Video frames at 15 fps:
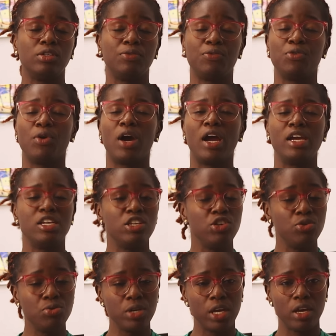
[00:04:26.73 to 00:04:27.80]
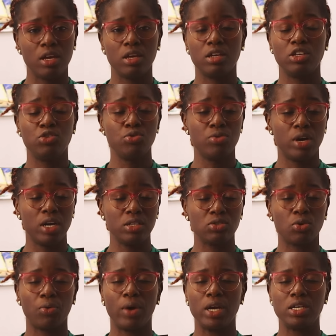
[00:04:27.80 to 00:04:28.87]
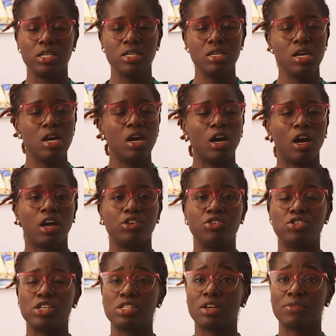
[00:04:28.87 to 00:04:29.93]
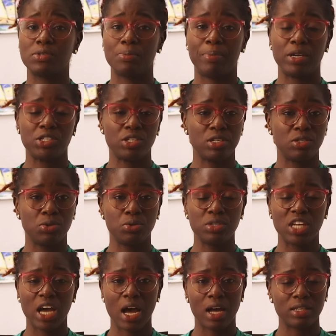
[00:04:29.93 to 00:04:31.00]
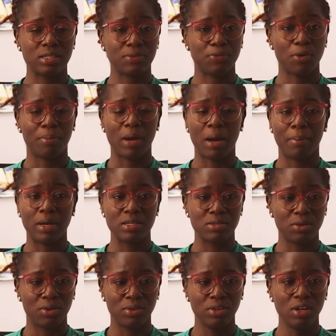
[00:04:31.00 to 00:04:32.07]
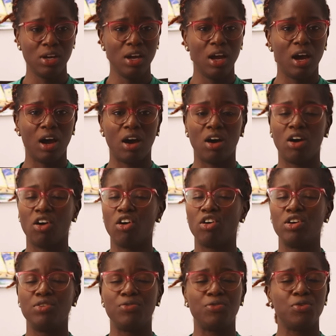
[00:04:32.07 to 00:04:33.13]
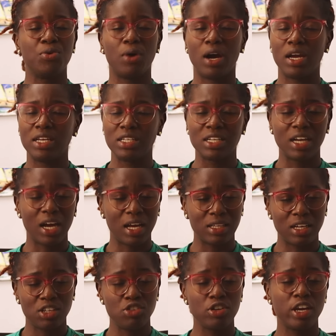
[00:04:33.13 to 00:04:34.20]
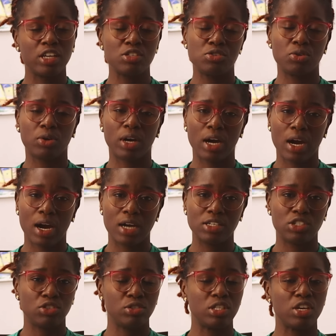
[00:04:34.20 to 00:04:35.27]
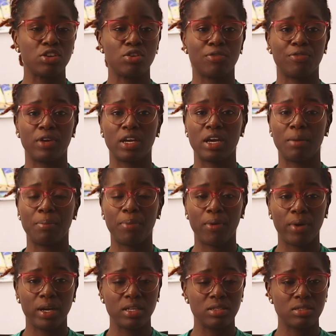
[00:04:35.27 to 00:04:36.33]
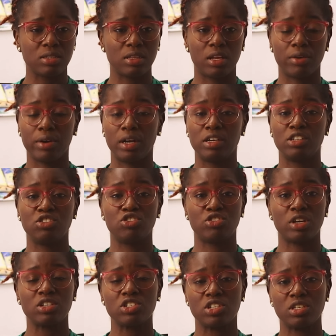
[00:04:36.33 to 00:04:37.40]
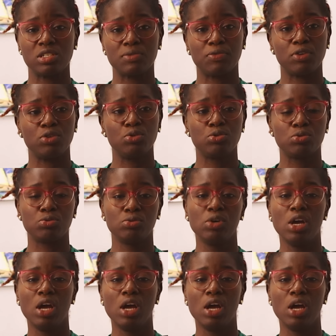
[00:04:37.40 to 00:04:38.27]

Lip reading: if you are in UK, US already, you just have to purchase those cards from Amazon. Or if you are in Ghana, you get your card, you take your fingerprints. There are instructions for you to